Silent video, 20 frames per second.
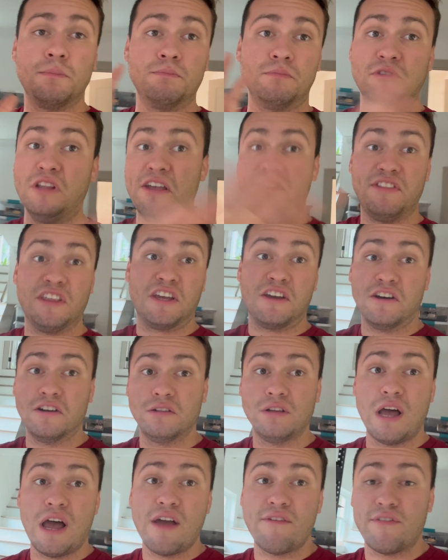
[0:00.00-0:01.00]
lived the good
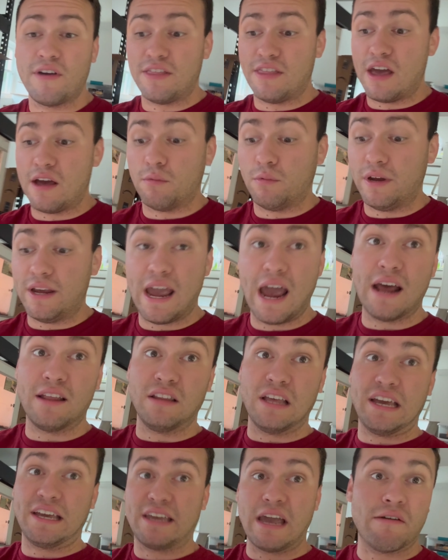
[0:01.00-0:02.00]
life, and then we had
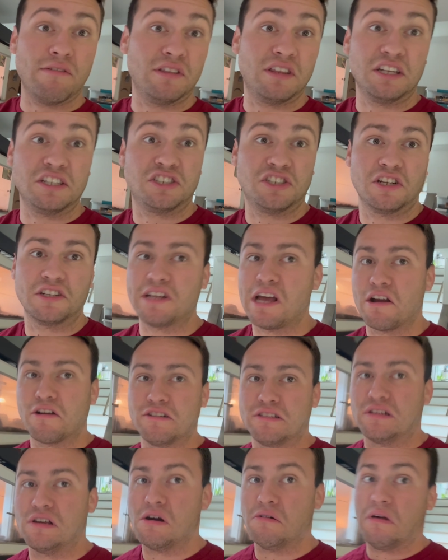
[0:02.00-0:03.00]
everything shut down
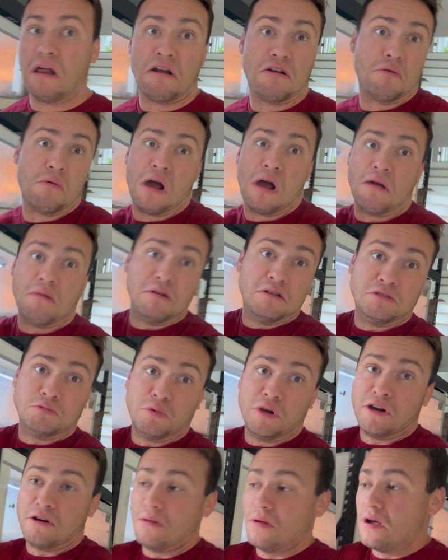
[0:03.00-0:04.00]
because of COVID. I don't know why, it was
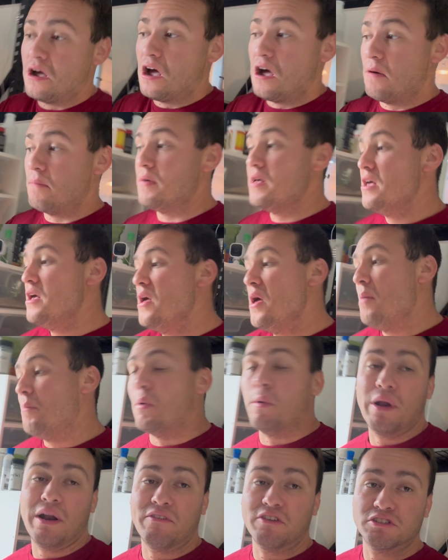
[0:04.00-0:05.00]
weird. But
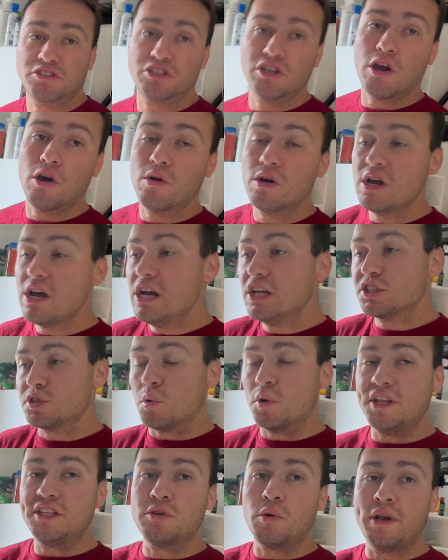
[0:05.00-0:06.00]
whatever. So
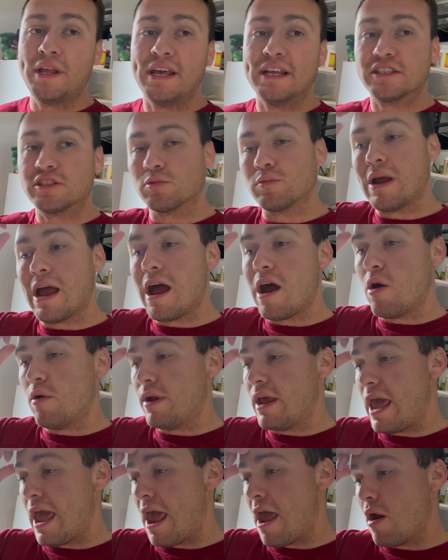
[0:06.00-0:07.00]
2020 hits around,
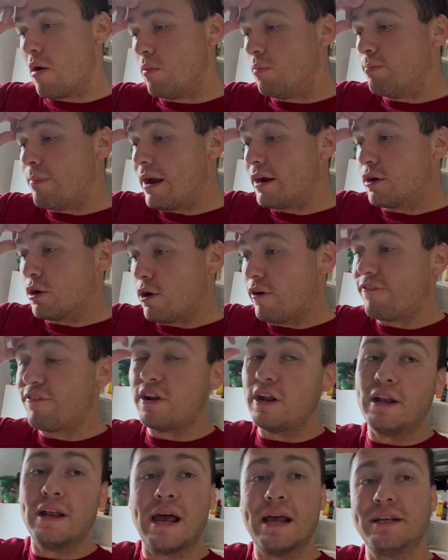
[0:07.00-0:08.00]
and my girlfriend
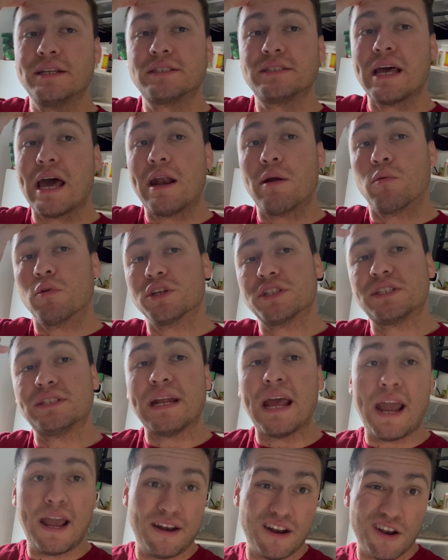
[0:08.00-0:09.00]
and I decided we're
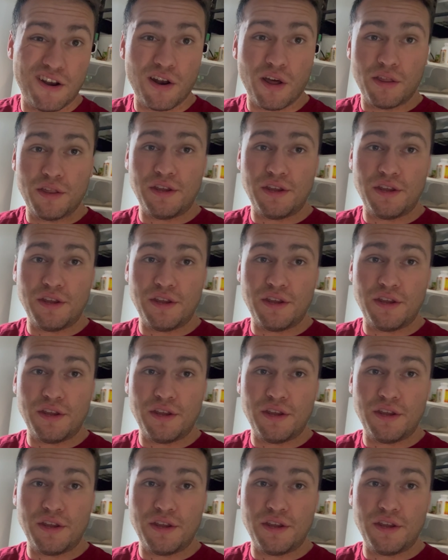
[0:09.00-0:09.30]
staying another